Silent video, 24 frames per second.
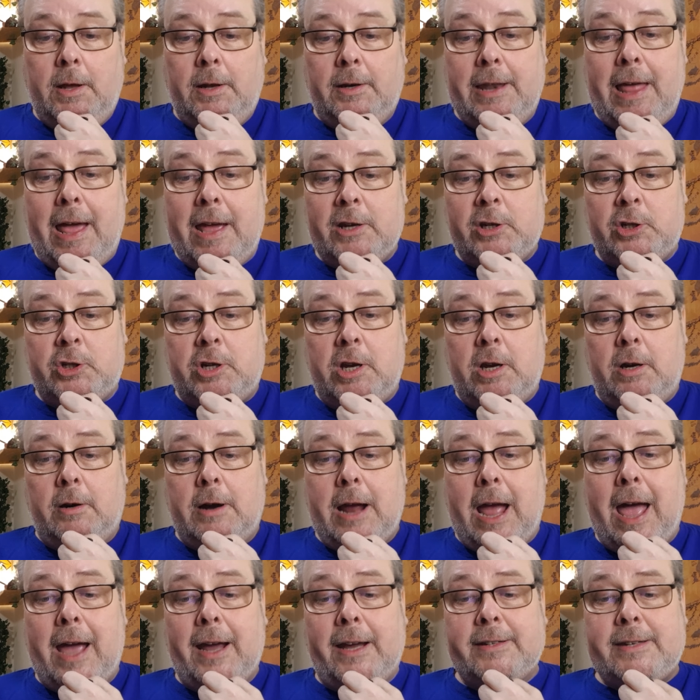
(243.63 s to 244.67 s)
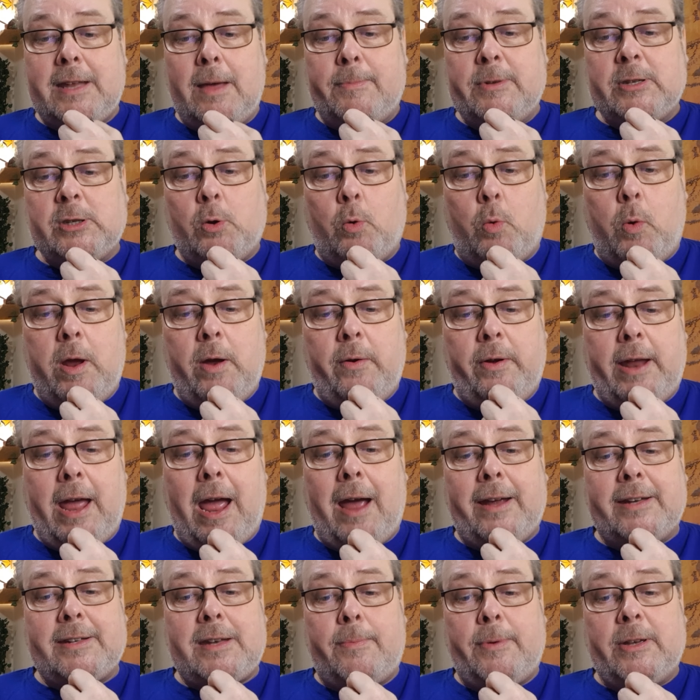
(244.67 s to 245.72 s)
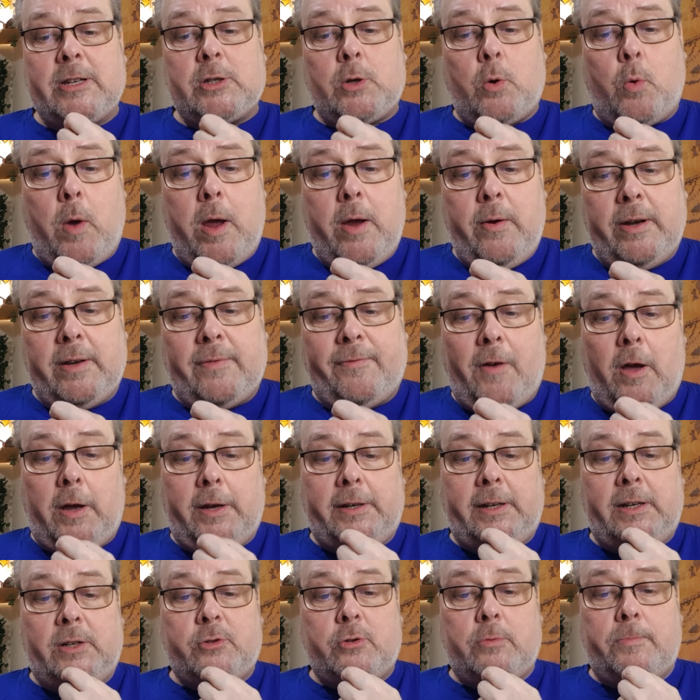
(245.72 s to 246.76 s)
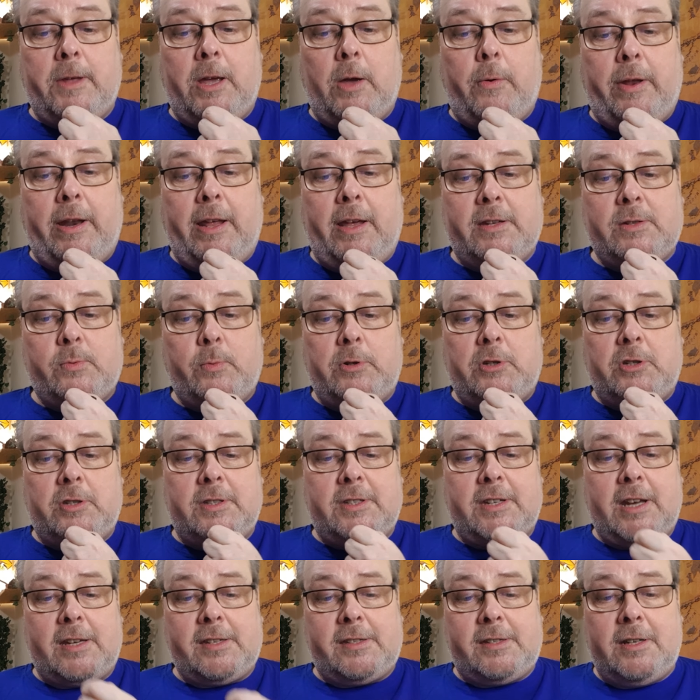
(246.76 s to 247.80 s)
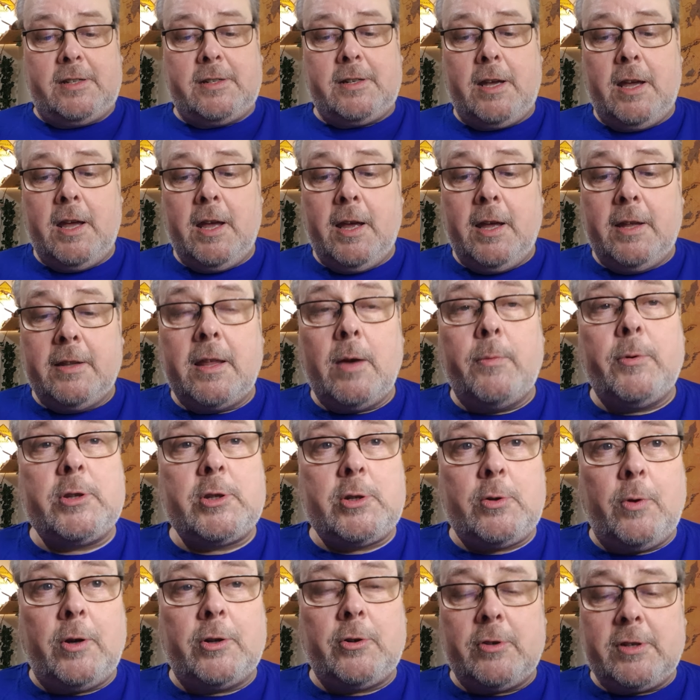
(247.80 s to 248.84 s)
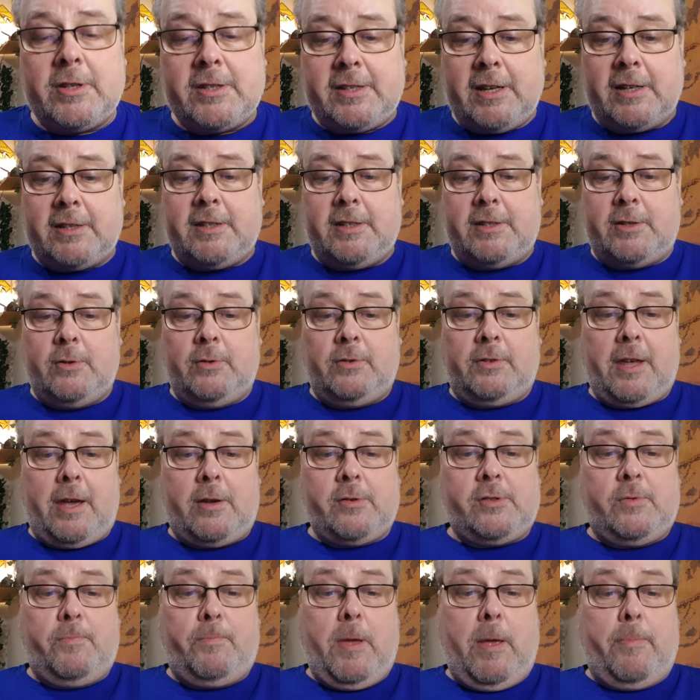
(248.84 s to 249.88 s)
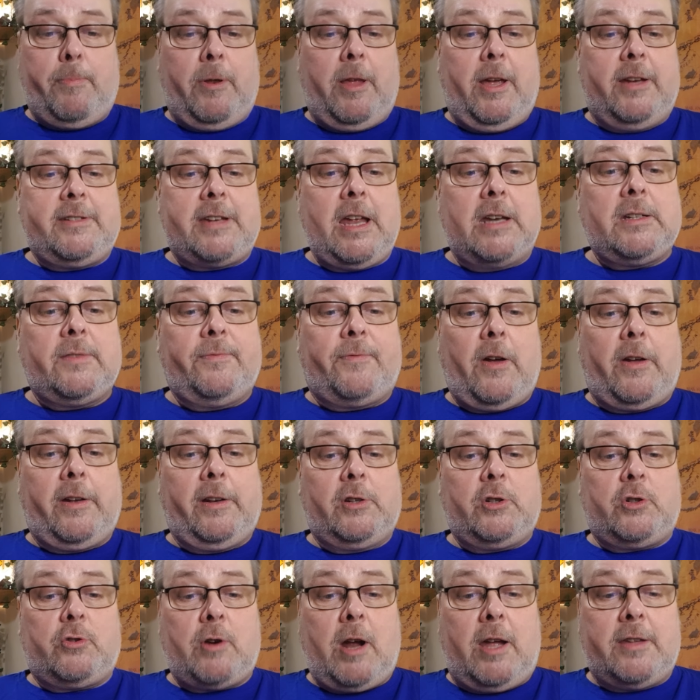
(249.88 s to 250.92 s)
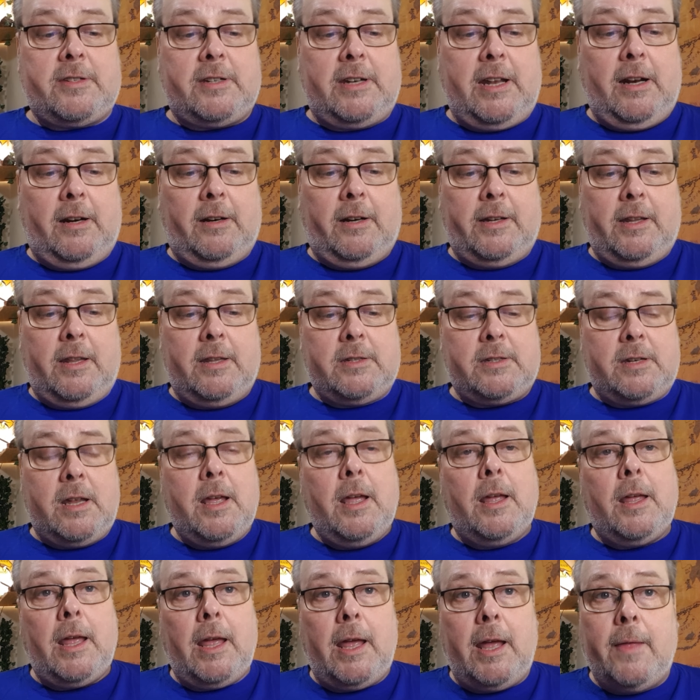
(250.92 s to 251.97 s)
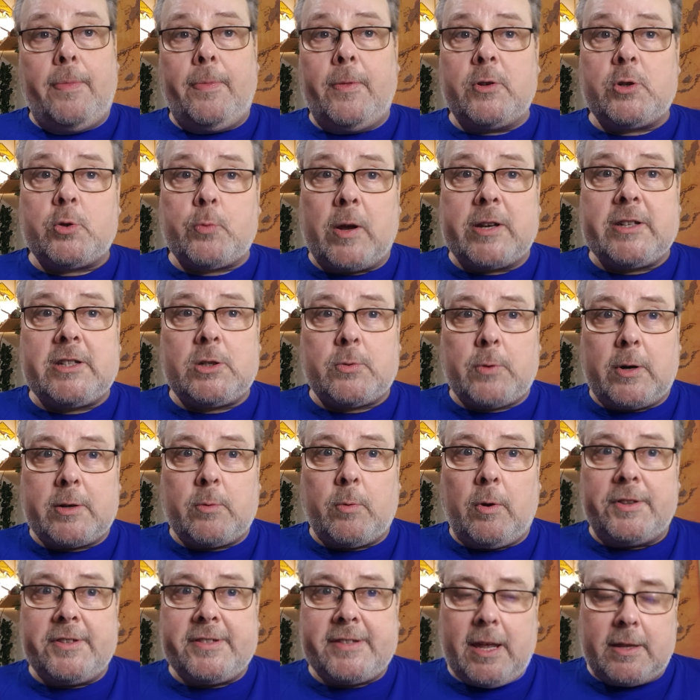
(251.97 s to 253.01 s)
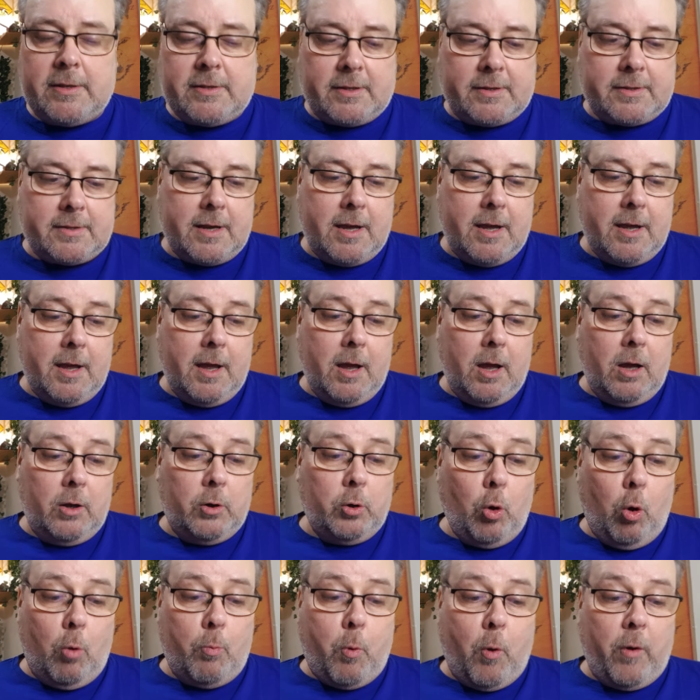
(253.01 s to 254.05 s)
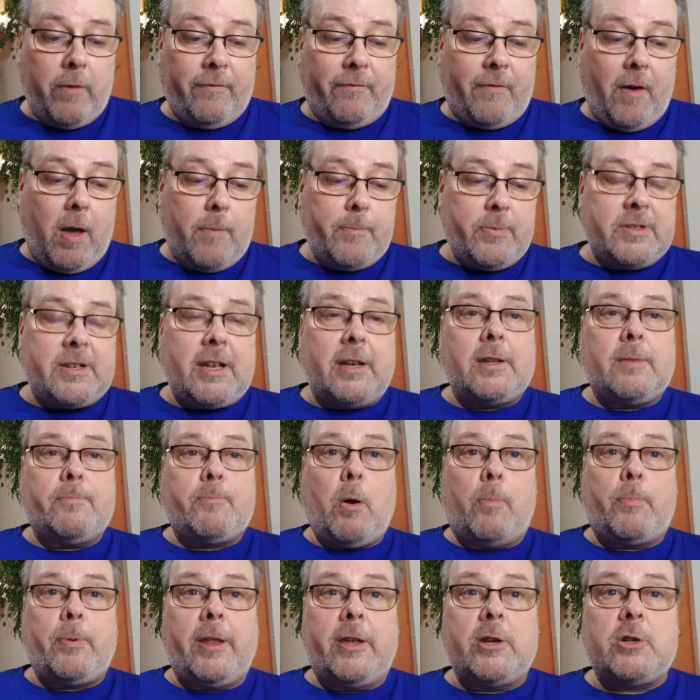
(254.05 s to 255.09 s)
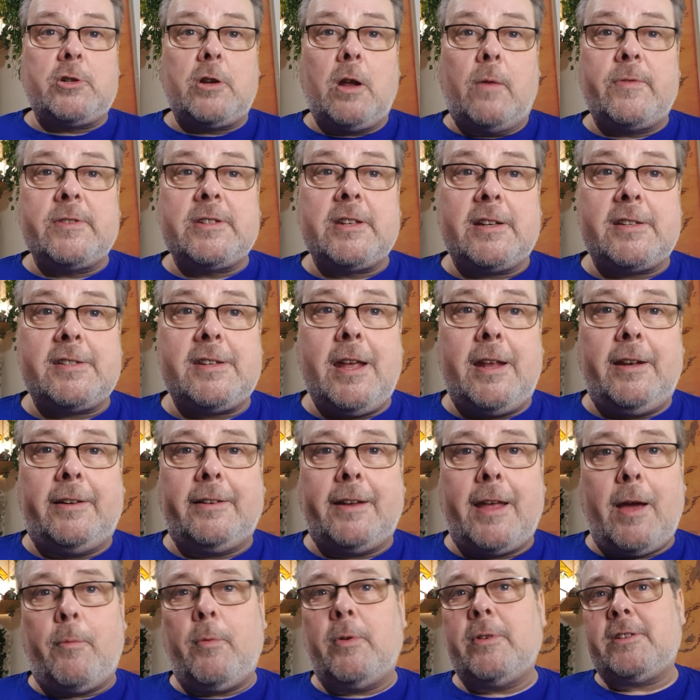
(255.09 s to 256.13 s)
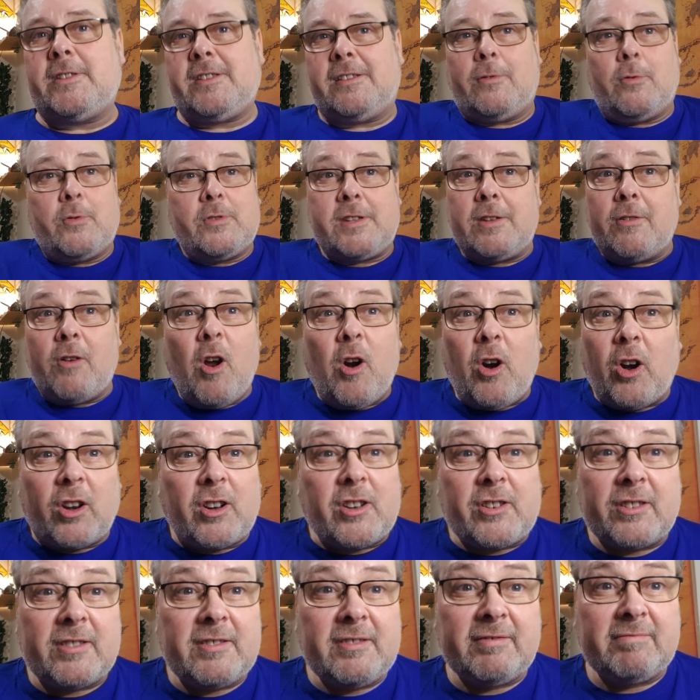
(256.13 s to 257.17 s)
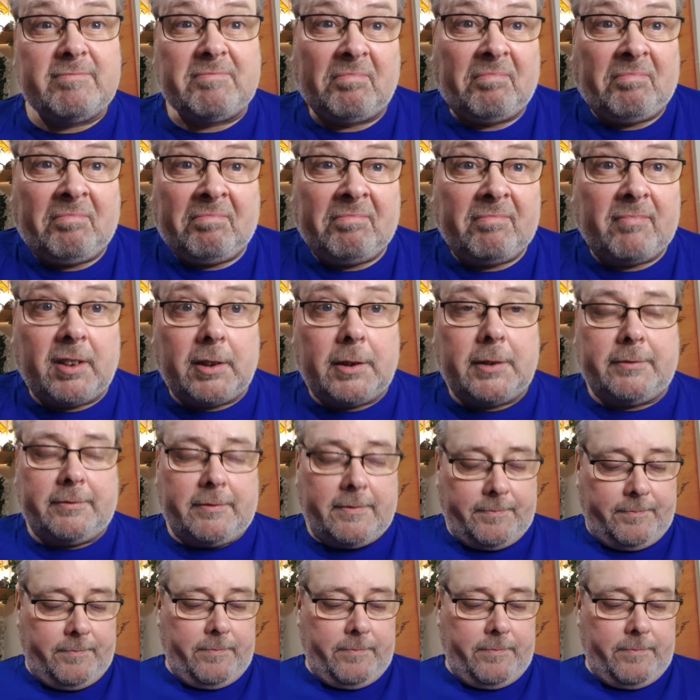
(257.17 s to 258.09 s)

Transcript: Last year, academics queried findings from the ONS, which suggested there were 262,000 people identifying as trans in England in the 2021 census. 0.5% of the population over 16. Yeah, well, of course there aren't, right?